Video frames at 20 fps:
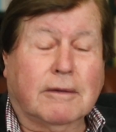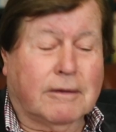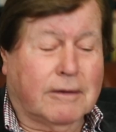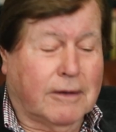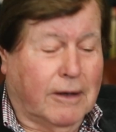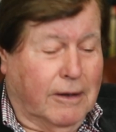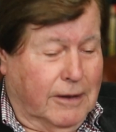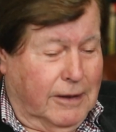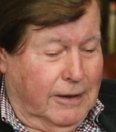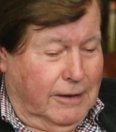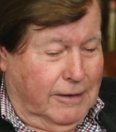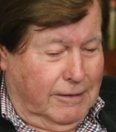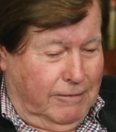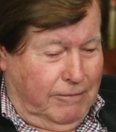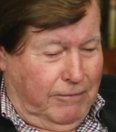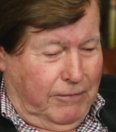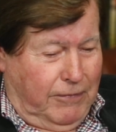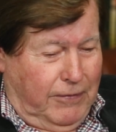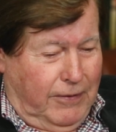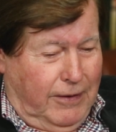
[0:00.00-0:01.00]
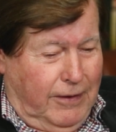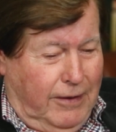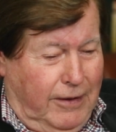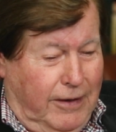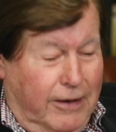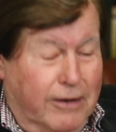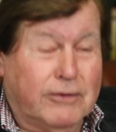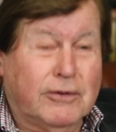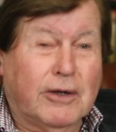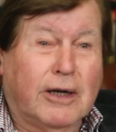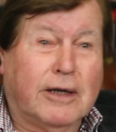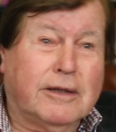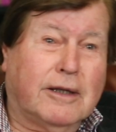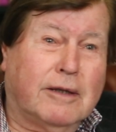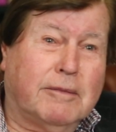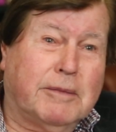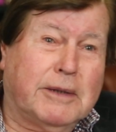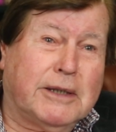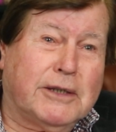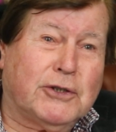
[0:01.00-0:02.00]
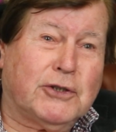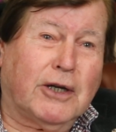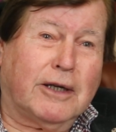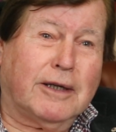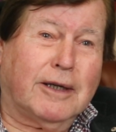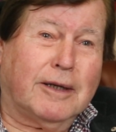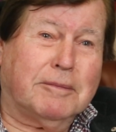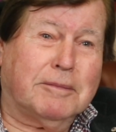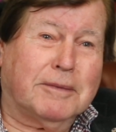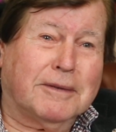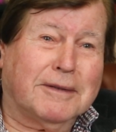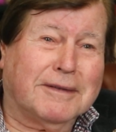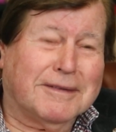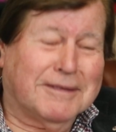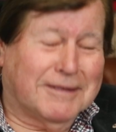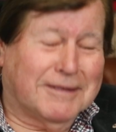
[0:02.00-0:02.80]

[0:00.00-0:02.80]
Golly, are you trying to tell me to shut up?